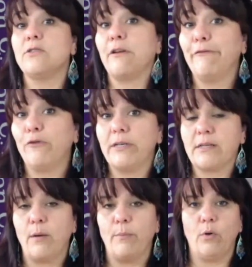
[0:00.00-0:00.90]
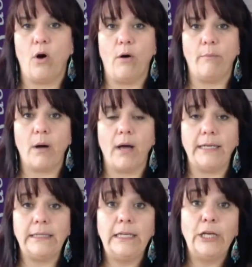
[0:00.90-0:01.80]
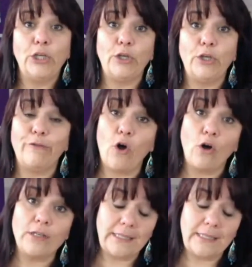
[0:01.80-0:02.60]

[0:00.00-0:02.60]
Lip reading: So for example, on mine, you've got